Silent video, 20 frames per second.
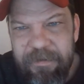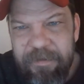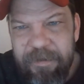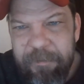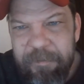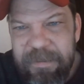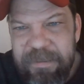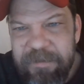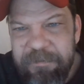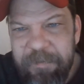
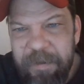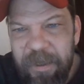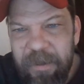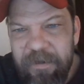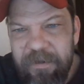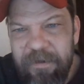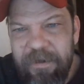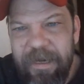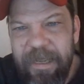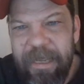They
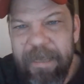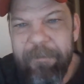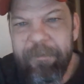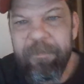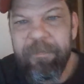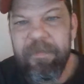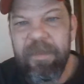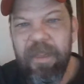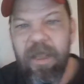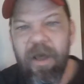misspelled her name.
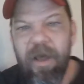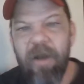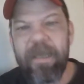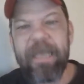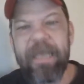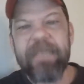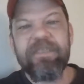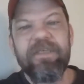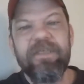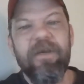
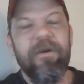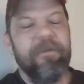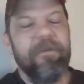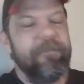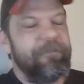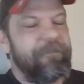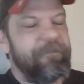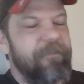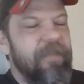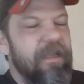Okay,
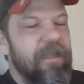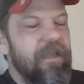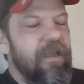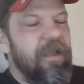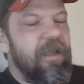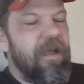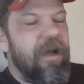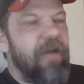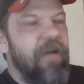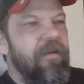so
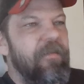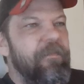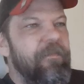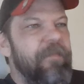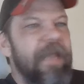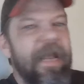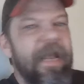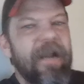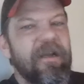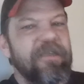
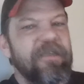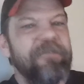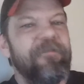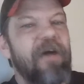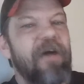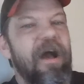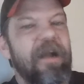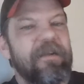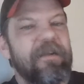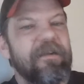Harris
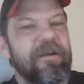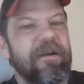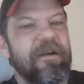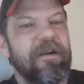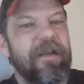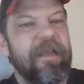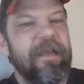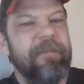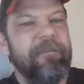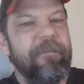
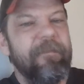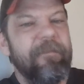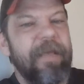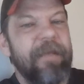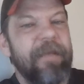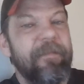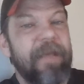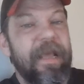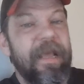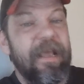Faulkner
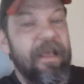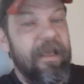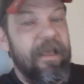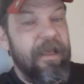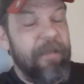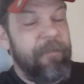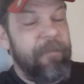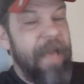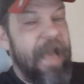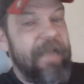and
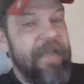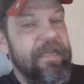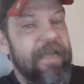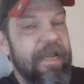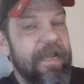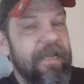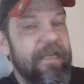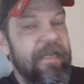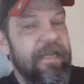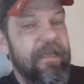
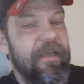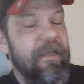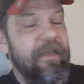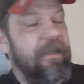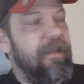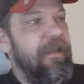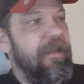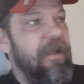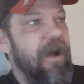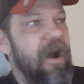McEnany
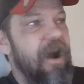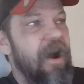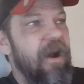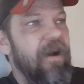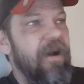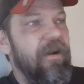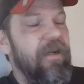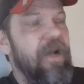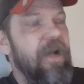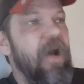
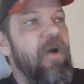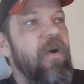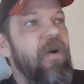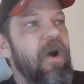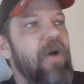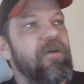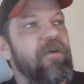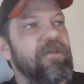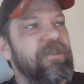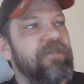are
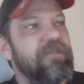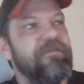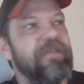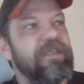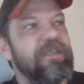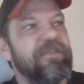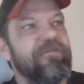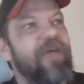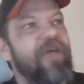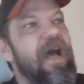co-hosts of
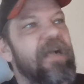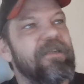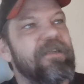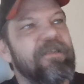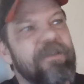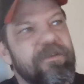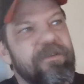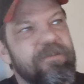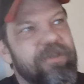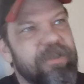this Fox
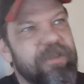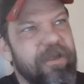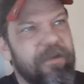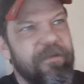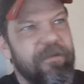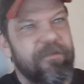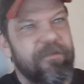News show.